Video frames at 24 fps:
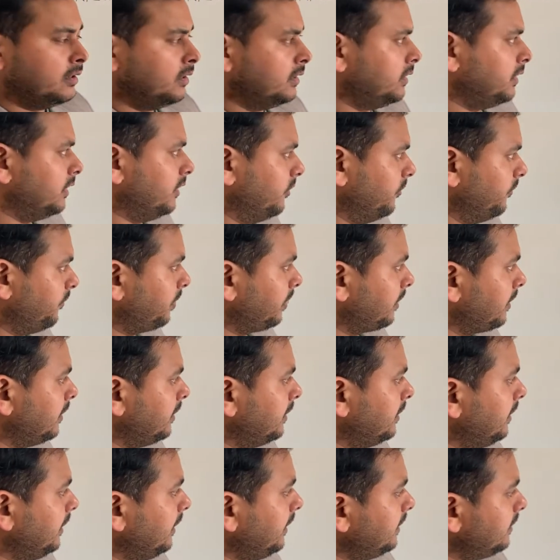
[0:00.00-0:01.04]
Now
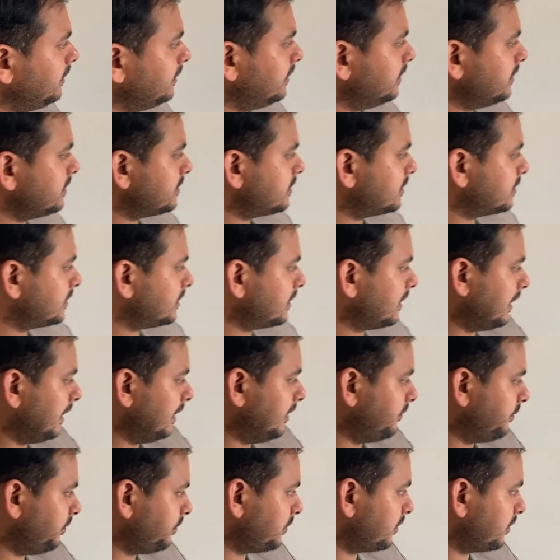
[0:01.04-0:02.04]
in this time,